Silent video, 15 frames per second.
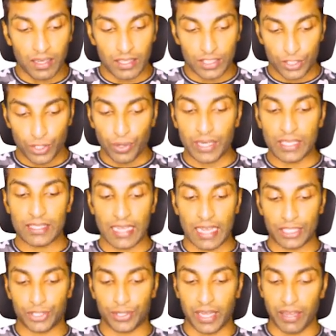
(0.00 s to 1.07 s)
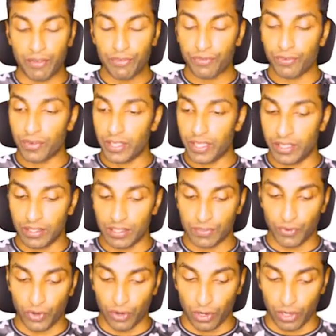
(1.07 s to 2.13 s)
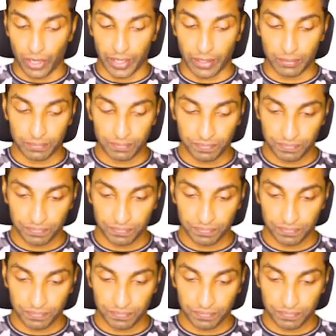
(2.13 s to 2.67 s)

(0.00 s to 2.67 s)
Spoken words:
storage sack should have ears for holding.